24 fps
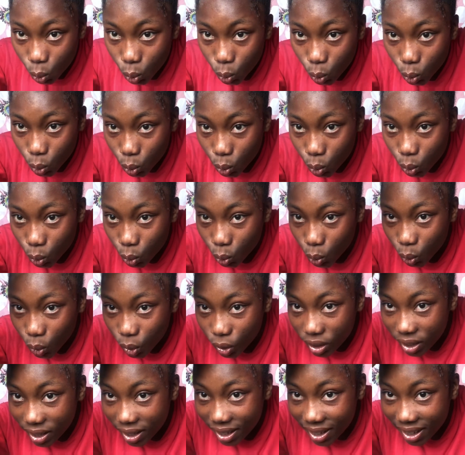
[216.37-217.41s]
Ooh.
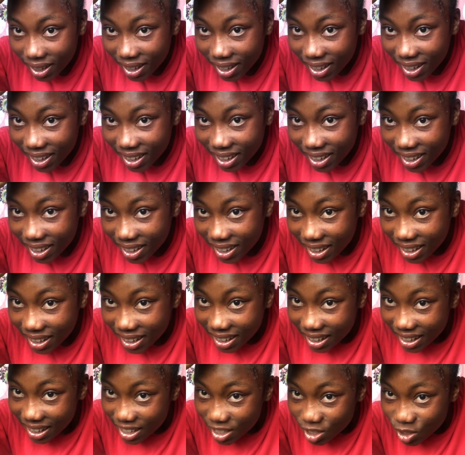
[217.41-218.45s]

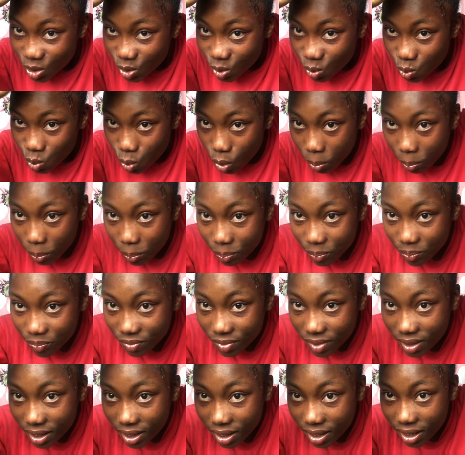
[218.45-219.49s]
Swoop.
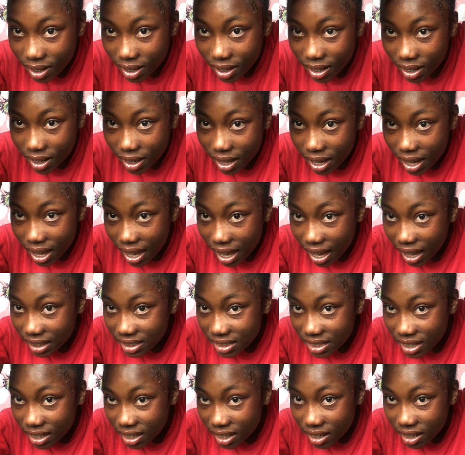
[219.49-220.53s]
I
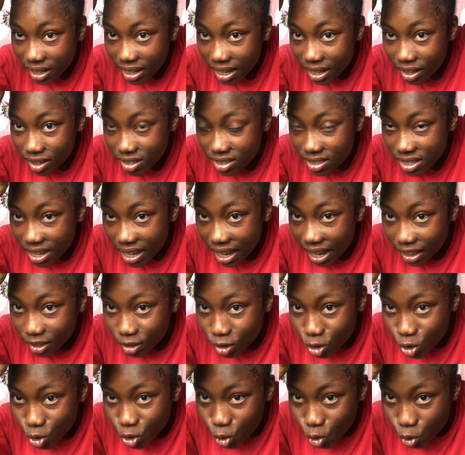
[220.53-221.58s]
think it did say you have to
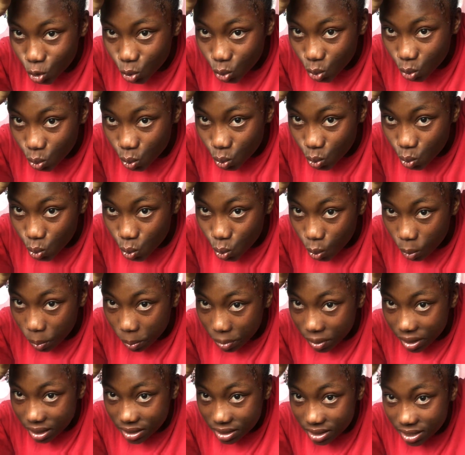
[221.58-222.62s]
swoop
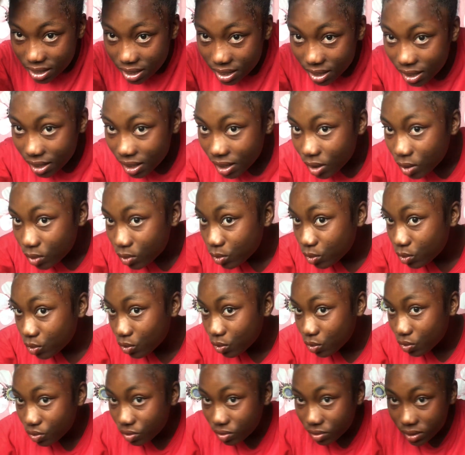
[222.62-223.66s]
it.
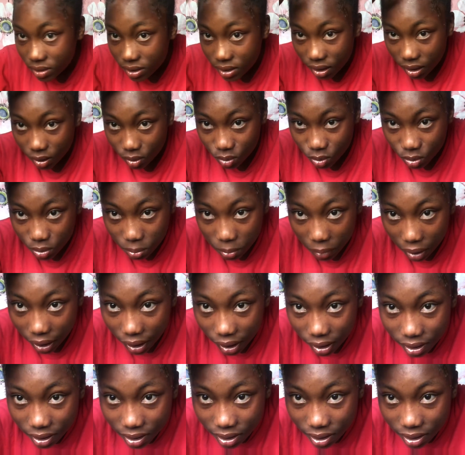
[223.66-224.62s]
That look bad.